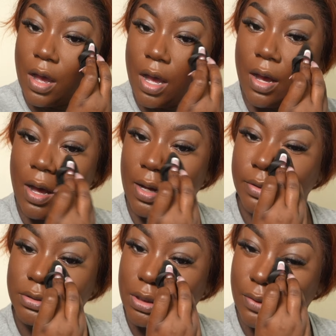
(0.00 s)
uh,
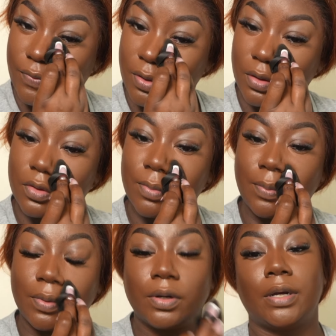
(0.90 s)
Jennifer, you
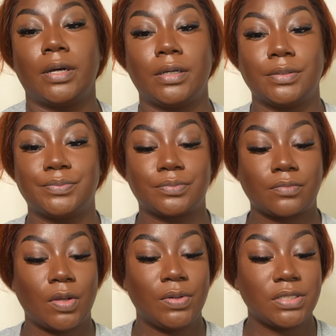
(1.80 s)
remember, um,
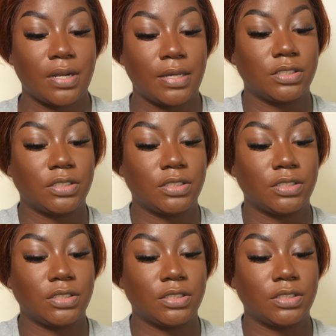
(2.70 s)
what's her name?